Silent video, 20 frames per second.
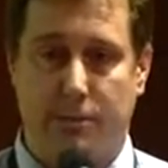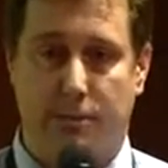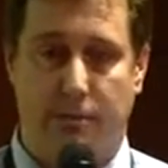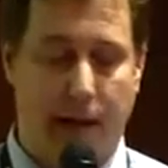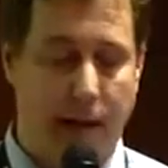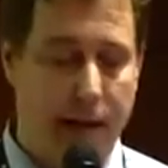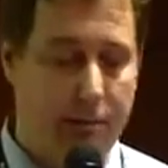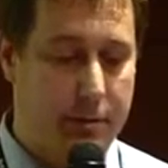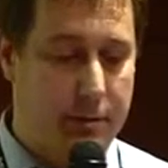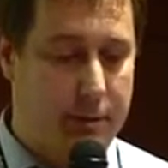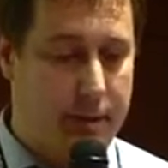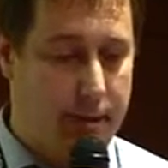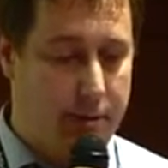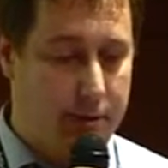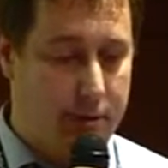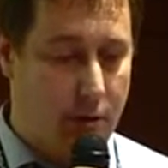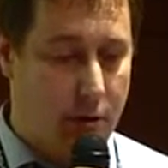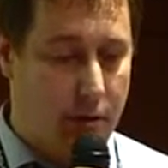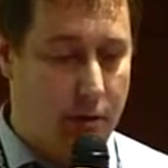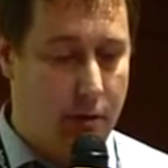of libraries,
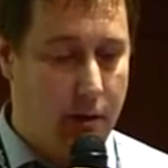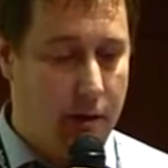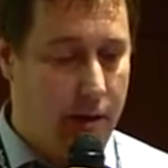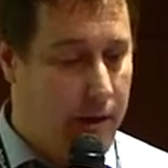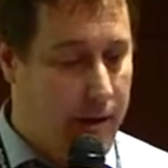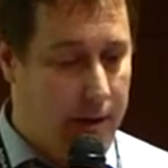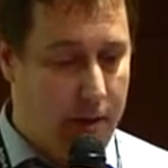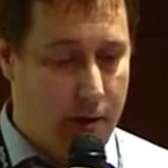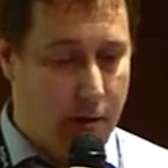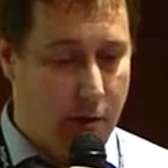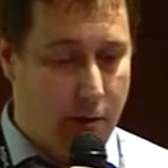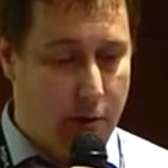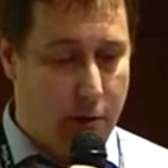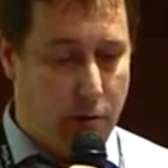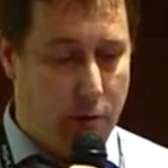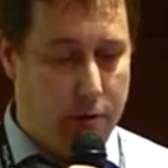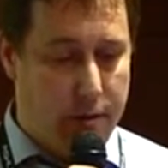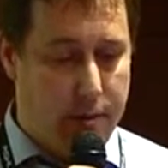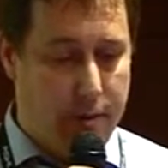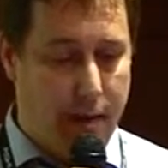and so on, all the
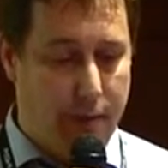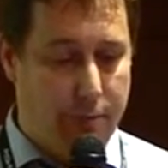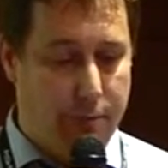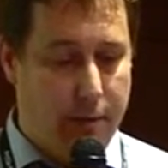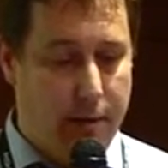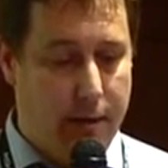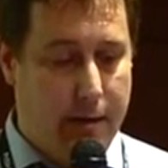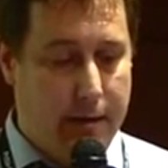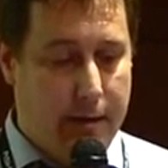whole stuff,